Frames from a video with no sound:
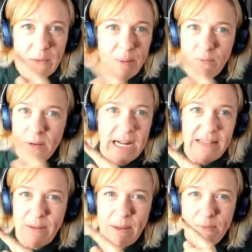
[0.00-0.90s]
They'll be really
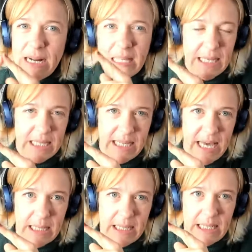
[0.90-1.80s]
they'll be really
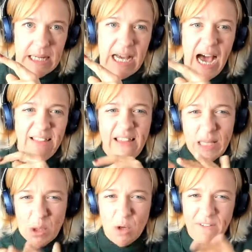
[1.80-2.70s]
dedicated. And then
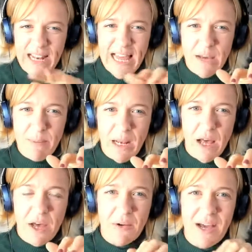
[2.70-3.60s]
there's sort of a layer
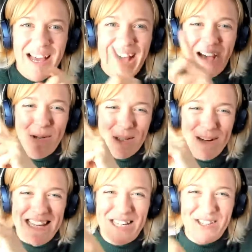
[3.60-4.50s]
below. And what's
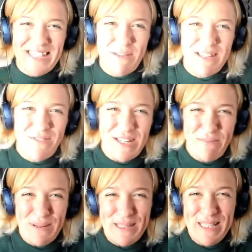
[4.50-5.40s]
really interesting with everyday
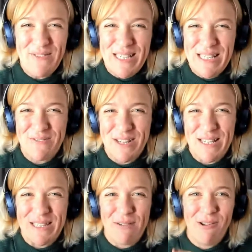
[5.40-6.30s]
positivity is I've done
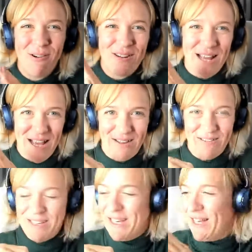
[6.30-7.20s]
it so long
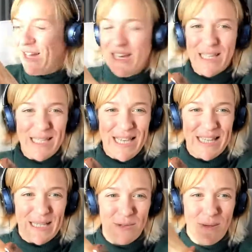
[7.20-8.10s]
now. I can see
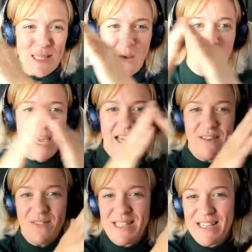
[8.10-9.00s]
there's almost like
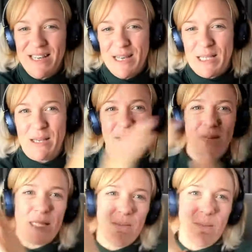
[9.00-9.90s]
waves. So there
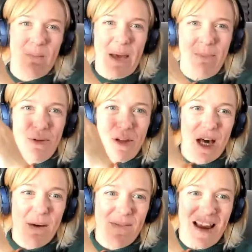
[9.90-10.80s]
are some people that
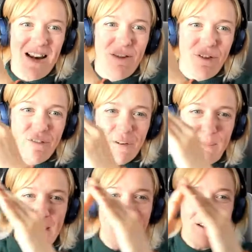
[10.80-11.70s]
come and they love you for a
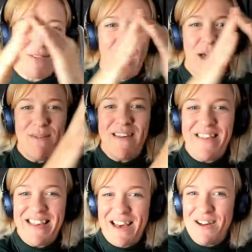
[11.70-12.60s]
period of time and then
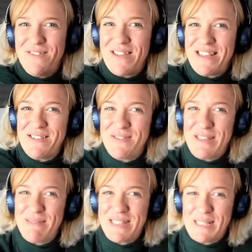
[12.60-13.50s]
they kind of they sort of
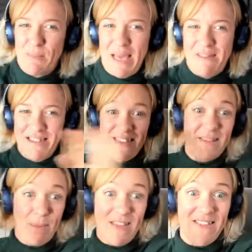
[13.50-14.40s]
seem to disappear and then
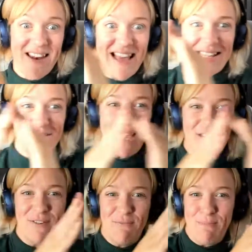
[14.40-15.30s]
they, but then the next
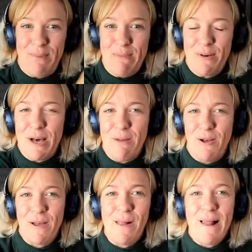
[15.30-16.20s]
wave of people come
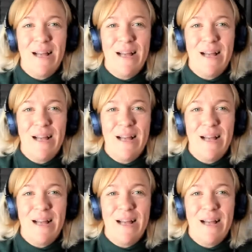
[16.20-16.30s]
along.